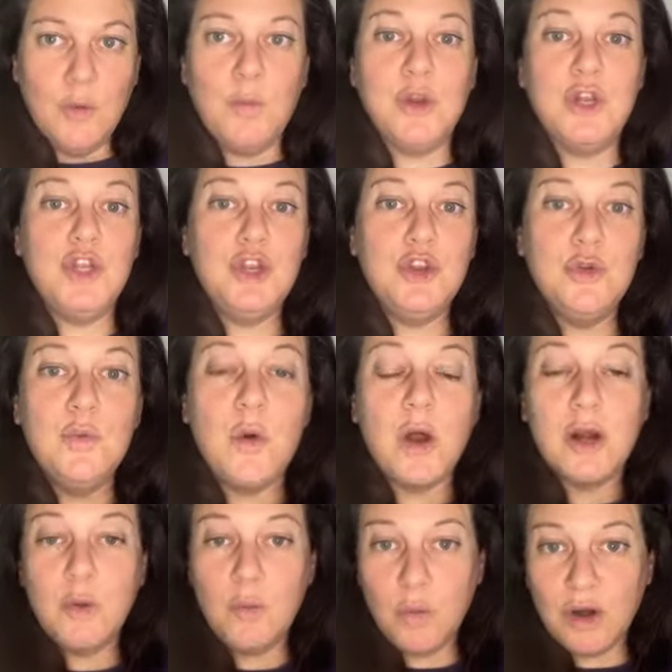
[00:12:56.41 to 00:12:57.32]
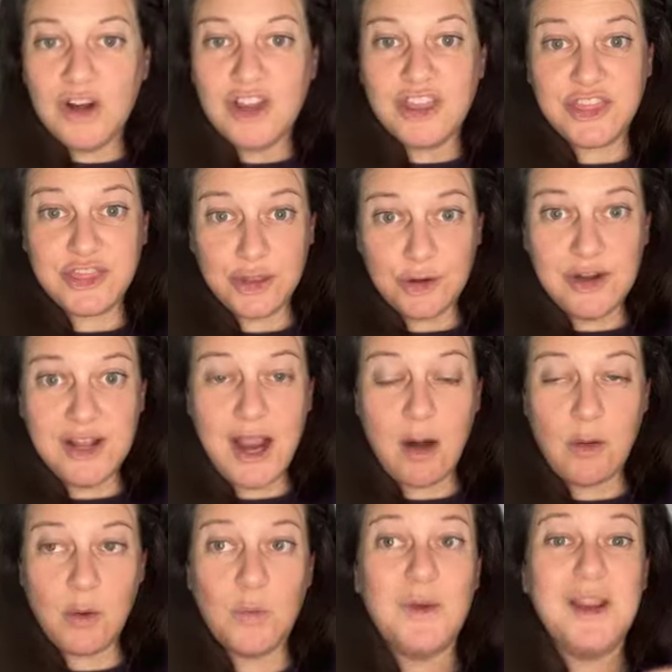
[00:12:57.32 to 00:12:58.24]
When you want to work a
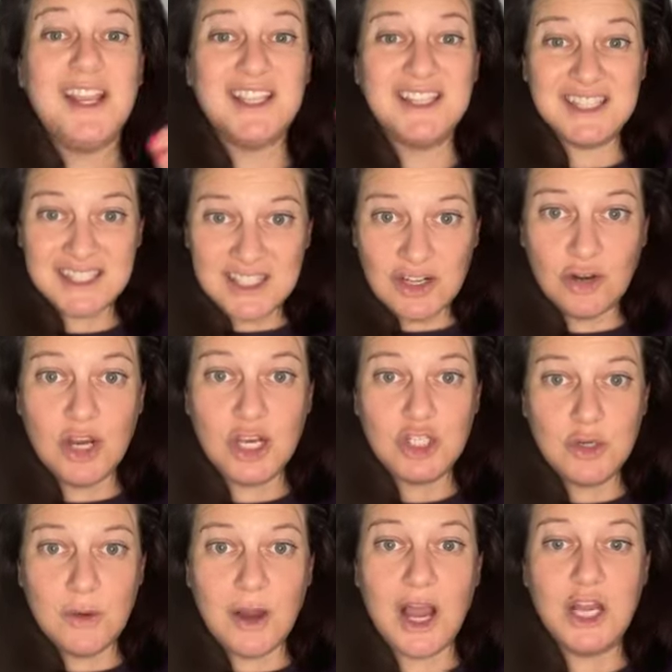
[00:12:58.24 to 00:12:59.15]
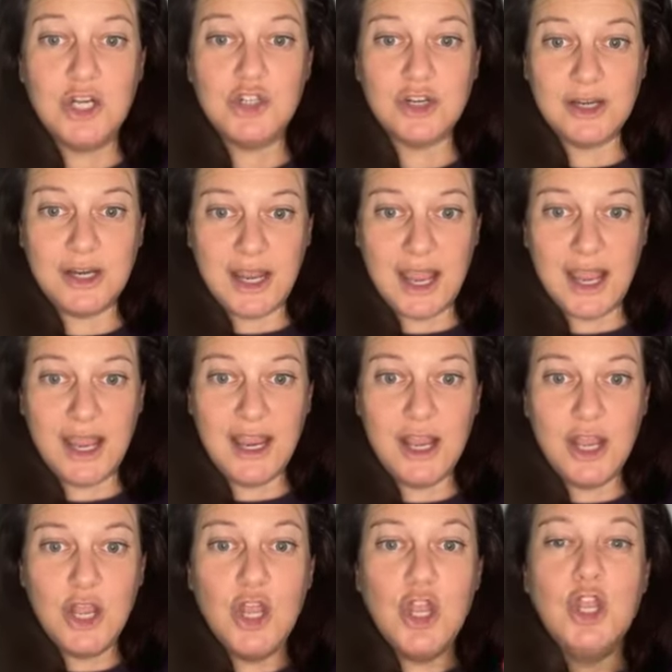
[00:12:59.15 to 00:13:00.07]
30-hour week and still get to
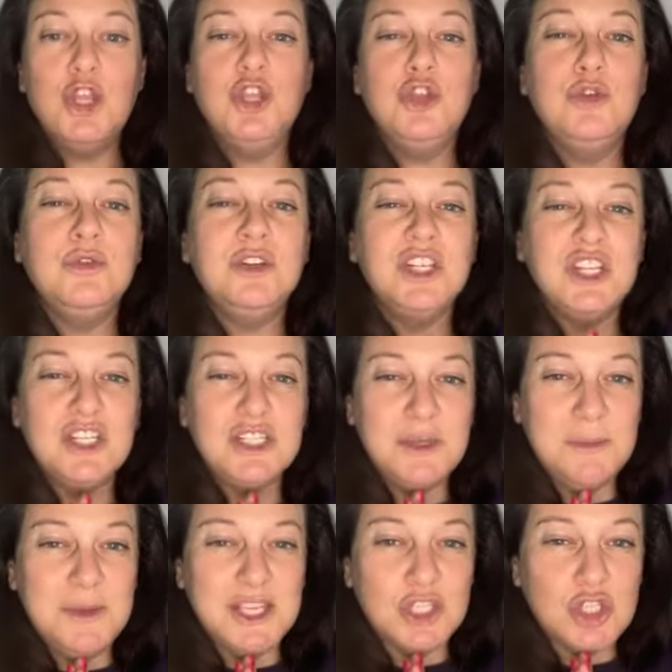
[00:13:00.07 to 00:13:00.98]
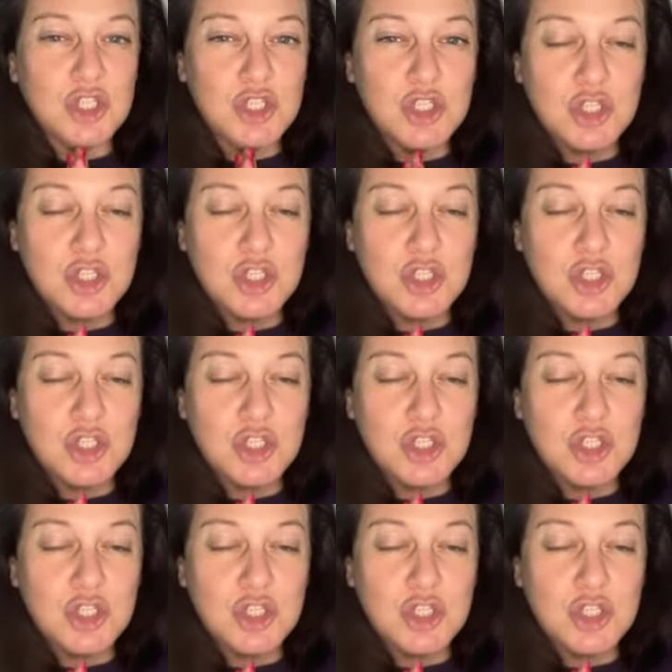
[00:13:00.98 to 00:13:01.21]
100K, you need to be